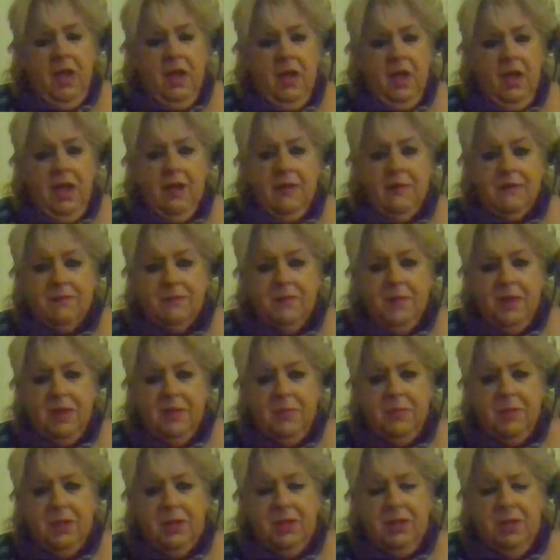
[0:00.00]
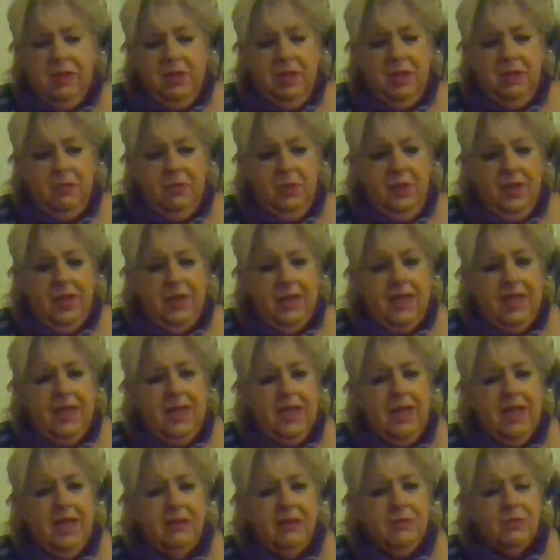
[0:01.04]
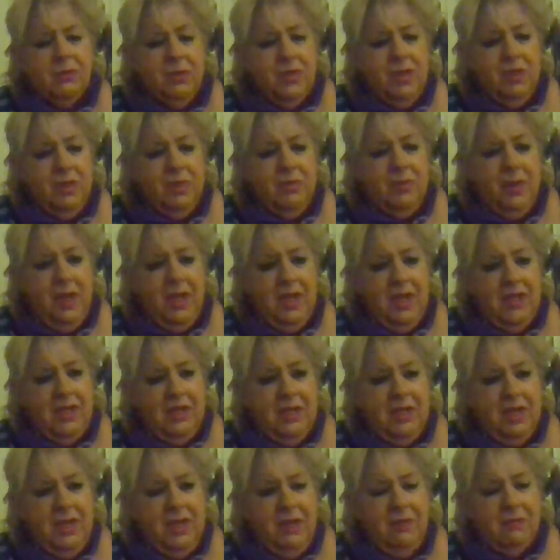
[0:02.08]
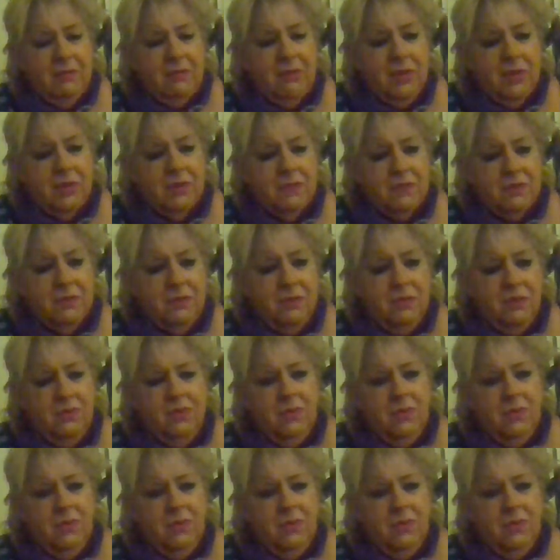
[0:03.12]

I've made a big leap. I can't really buy and eat fresh fruit.